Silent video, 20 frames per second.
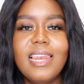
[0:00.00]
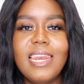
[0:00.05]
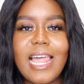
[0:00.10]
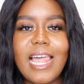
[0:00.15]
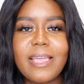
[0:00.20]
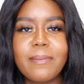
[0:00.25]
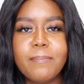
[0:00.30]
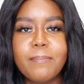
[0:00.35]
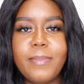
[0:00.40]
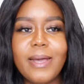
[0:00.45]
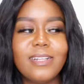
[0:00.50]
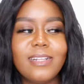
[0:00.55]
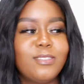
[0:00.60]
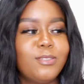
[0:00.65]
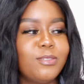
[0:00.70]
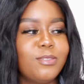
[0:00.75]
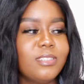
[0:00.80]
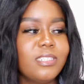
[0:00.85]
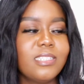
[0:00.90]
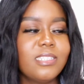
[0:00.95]
like
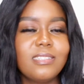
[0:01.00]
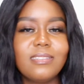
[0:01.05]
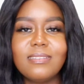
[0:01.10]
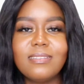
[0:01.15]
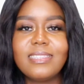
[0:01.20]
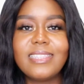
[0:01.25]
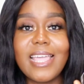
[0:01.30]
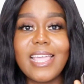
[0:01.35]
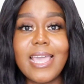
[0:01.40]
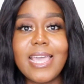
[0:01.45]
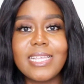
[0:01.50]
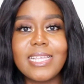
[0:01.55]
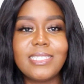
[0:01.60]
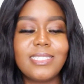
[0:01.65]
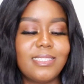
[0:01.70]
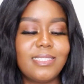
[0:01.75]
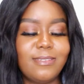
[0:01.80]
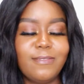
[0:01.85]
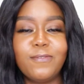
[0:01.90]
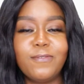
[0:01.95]
battery
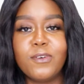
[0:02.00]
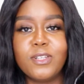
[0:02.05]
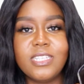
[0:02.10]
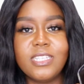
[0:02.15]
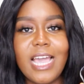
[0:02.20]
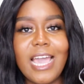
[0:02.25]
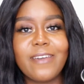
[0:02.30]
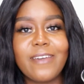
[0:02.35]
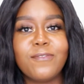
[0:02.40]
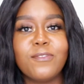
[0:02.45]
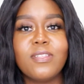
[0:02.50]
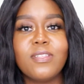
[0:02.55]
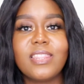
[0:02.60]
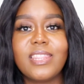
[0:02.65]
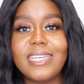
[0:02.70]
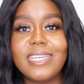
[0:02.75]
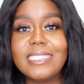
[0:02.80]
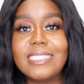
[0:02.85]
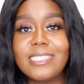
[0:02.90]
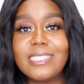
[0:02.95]
tests for the
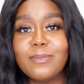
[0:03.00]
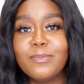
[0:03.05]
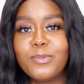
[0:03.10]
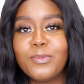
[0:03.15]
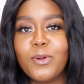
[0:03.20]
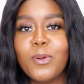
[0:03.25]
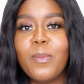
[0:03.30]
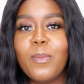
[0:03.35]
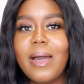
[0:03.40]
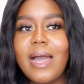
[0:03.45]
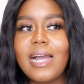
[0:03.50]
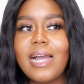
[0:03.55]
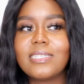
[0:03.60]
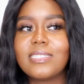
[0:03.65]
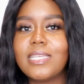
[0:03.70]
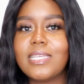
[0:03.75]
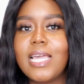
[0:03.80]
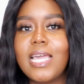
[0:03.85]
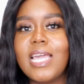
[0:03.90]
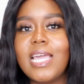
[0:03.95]
iPhone 13 Pro
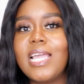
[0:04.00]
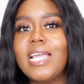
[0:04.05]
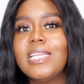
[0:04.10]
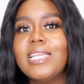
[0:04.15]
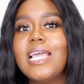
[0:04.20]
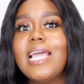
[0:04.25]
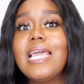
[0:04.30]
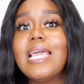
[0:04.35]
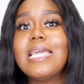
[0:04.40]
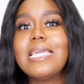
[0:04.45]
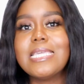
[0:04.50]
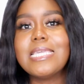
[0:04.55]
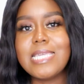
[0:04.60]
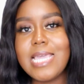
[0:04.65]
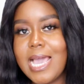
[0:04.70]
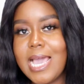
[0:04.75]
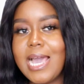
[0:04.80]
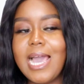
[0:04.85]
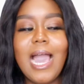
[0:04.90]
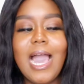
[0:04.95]
Max, and
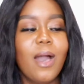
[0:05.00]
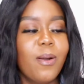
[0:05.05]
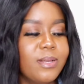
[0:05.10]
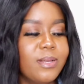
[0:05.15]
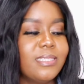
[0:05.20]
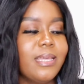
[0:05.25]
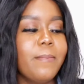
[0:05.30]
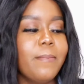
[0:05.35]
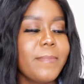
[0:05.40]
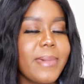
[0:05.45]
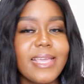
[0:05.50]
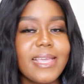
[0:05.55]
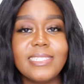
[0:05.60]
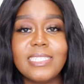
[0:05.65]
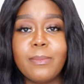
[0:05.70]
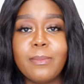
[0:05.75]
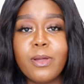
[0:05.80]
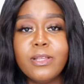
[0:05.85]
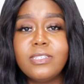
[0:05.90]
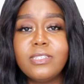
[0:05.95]
yeah, I was
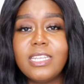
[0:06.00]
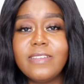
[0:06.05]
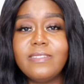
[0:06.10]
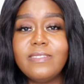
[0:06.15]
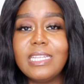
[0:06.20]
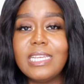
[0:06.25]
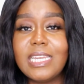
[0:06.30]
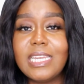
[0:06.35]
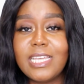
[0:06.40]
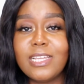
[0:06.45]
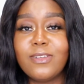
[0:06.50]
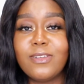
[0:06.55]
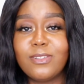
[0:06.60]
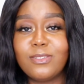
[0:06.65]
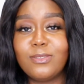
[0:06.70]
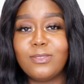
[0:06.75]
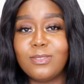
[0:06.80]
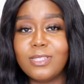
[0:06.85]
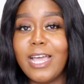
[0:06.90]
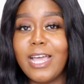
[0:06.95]
amazed. I'm going to leave the link
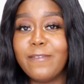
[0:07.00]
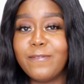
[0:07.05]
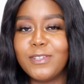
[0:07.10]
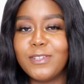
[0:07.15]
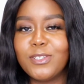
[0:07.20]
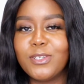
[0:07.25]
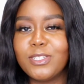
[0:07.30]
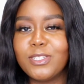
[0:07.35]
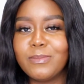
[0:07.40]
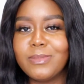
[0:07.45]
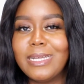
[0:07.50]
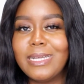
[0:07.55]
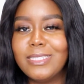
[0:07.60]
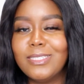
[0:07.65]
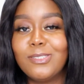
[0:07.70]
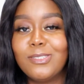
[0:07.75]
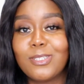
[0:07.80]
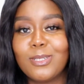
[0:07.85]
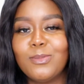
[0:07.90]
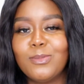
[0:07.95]
to that video in my
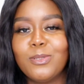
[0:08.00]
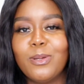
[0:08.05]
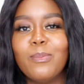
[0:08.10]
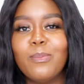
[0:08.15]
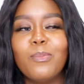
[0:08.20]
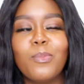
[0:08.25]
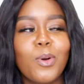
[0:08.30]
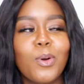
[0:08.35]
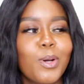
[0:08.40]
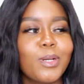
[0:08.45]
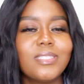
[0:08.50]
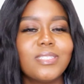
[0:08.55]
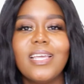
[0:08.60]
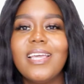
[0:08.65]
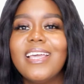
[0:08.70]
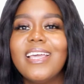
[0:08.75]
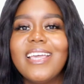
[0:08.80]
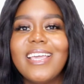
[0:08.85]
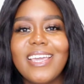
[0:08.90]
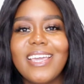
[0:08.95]
description box.
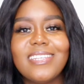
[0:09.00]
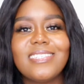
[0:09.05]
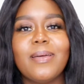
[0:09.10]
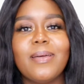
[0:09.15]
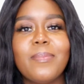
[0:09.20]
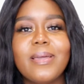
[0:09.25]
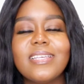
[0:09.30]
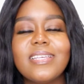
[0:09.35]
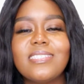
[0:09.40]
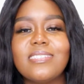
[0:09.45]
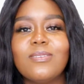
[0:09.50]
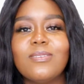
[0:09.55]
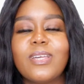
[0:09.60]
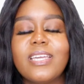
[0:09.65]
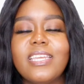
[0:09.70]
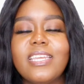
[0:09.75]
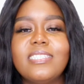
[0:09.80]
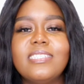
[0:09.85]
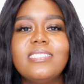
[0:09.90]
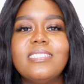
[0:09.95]
It's amazing.
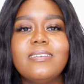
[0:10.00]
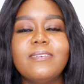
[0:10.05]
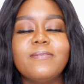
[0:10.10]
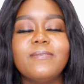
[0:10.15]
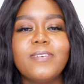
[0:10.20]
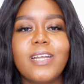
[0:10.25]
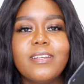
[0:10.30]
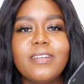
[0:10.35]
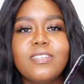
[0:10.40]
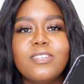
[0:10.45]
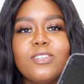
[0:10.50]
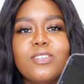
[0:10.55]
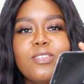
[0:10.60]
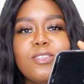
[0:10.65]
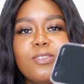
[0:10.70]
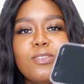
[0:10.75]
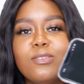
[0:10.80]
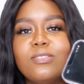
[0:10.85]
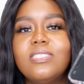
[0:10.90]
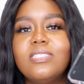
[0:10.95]
Okay, they did a very
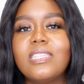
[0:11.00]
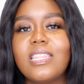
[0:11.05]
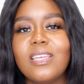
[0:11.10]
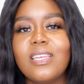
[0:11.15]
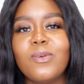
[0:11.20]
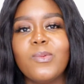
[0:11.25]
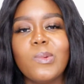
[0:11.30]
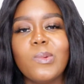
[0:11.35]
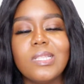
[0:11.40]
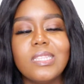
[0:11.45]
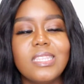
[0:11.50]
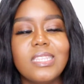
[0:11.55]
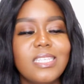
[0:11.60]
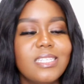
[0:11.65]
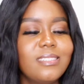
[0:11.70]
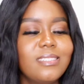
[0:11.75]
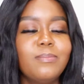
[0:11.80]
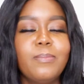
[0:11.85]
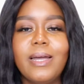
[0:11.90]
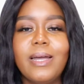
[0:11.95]
huge thing with
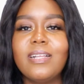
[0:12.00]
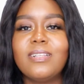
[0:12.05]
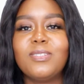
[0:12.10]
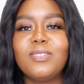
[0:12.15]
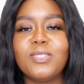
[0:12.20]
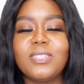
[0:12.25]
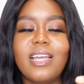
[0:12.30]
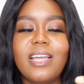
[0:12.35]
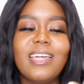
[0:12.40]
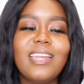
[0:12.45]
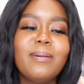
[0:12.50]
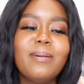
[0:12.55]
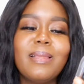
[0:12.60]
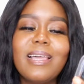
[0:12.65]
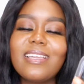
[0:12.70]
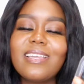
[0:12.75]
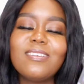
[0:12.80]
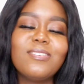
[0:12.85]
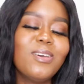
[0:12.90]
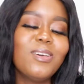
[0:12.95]
this battery, and I'm
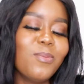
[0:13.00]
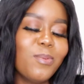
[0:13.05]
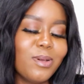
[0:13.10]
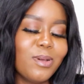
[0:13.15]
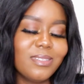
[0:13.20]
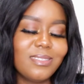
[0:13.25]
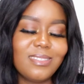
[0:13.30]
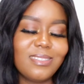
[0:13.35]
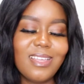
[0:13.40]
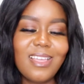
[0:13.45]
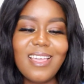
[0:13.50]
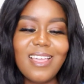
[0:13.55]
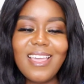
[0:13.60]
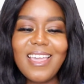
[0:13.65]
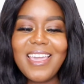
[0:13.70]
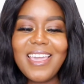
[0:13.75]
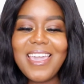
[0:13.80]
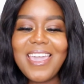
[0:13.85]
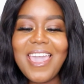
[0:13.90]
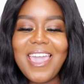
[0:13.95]
like, you know what,
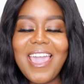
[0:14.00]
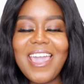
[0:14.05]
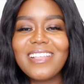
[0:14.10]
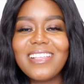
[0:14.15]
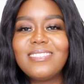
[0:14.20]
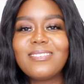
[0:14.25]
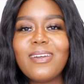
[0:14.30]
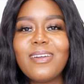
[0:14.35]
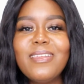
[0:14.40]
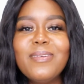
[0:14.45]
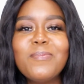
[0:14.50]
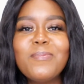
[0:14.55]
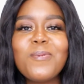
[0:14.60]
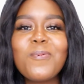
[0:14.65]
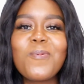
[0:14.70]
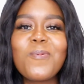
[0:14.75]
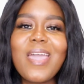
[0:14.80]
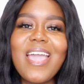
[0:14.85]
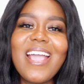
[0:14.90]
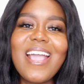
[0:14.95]
it's gonna be
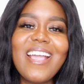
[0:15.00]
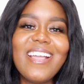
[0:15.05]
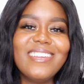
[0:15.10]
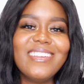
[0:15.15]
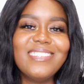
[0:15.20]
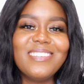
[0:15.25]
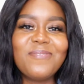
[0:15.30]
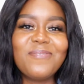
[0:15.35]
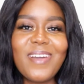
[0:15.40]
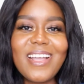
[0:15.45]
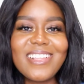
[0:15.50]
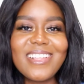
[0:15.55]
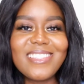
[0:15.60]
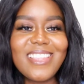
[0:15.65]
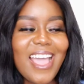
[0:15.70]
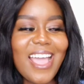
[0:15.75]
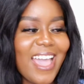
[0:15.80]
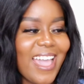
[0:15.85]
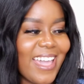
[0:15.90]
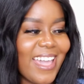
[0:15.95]
weird if I
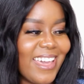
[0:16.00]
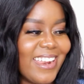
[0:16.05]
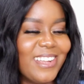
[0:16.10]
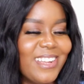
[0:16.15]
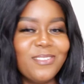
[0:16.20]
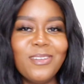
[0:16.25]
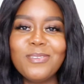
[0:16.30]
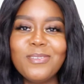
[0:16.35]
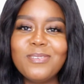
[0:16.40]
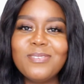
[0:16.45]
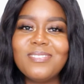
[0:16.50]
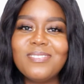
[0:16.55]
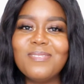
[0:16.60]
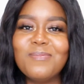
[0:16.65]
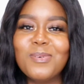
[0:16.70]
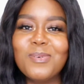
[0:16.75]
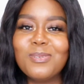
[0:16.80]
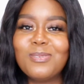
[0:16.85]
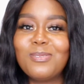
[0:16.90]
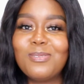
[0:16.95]
die and I don't use
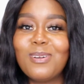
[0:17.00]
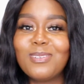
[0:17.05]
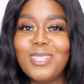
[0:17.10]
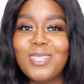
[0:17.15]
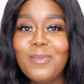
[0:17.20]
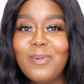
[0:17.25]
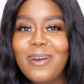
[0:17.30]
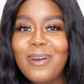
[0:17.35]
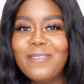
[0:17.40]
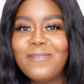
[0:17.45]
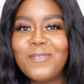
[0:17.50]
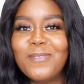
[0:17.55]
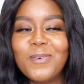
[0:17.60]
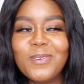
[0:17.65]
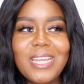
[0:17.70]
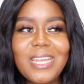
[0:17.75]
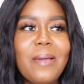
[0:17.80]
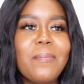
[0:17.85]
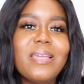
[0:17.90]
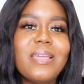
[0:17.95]
the most talked about
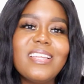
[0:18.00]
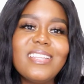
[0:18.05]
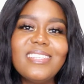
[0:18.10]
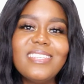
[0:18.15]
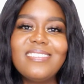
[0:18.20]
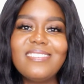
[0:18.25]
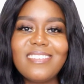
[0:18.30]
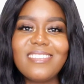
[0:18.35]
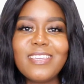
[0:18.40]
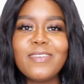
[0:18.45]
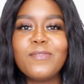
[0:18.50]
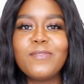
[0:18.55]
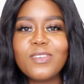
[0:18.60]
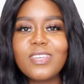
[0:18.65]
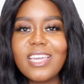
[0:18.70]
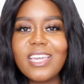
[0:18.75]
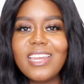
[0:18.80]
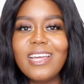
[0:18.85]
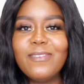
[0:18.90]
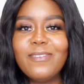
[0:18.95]
phone. I mean, if
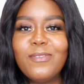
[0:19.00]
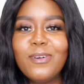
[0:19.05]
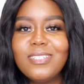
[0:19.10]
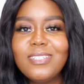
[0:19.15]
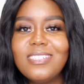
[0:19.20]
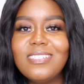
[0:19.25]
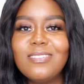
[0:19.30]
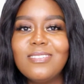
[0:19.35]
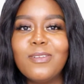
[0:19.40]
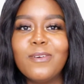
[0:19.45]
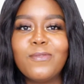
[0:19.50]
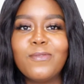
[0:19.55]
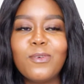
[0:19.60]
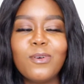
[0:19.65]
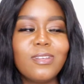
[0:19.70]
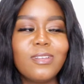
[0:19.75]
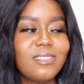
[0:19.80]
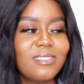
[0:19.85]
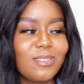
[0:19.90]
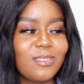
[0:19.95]
you can afford it, of
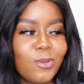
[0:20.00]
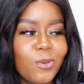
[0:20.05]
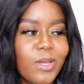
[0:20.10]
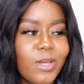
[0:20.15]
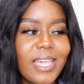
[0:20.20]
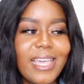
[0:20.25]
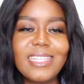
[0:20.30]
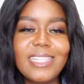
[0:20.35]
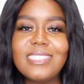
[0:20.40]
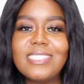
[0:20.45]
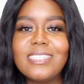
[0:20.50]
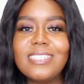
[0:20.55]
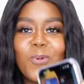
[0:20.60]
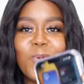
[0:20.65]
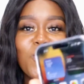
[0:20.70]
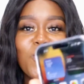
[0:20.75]
course, go get it.